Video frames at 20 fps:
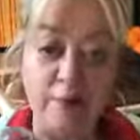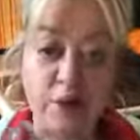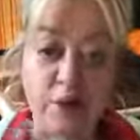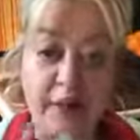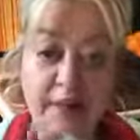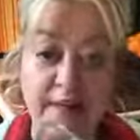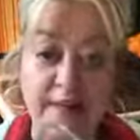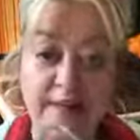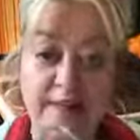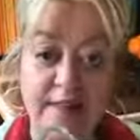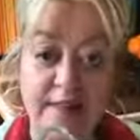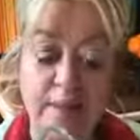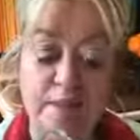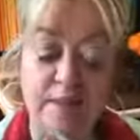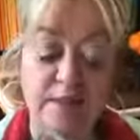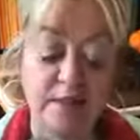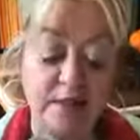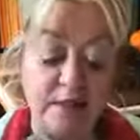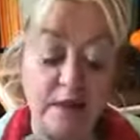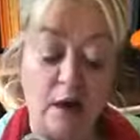cheese that's
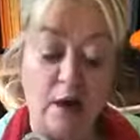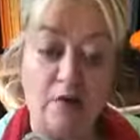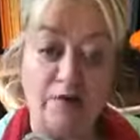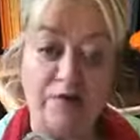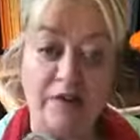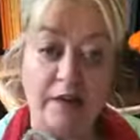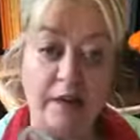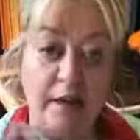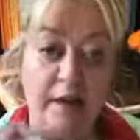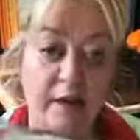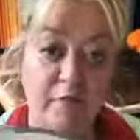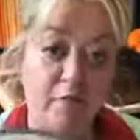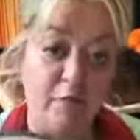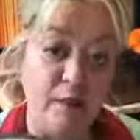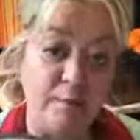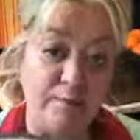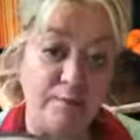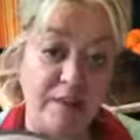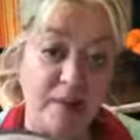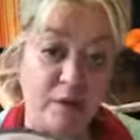been softened, and I've
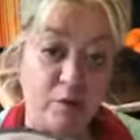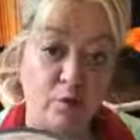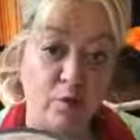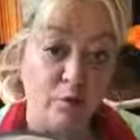whipped that